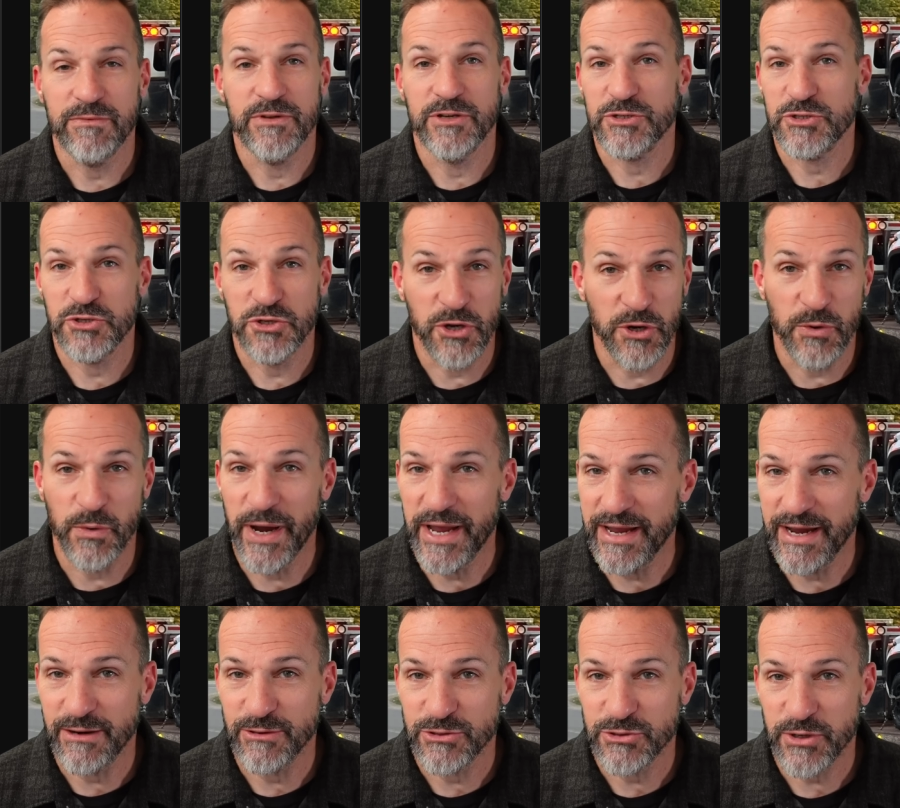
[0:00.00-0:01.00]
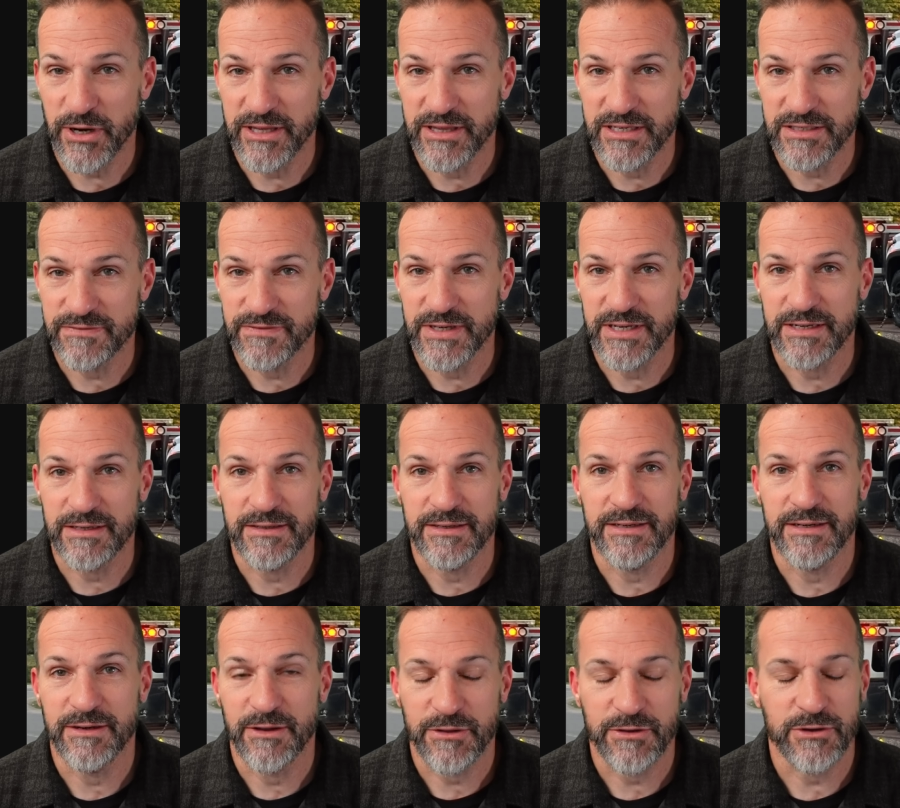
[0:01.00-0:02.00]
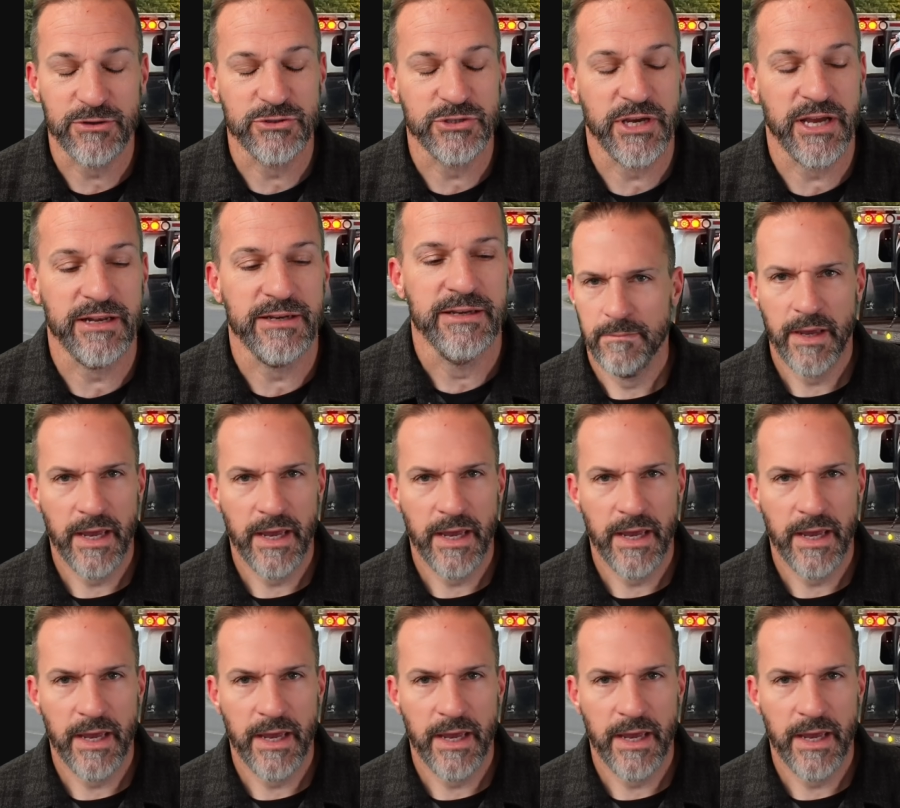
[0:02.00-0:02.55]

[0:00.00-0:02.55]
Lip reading: There's no way I would trade this vehicle in on a third gen.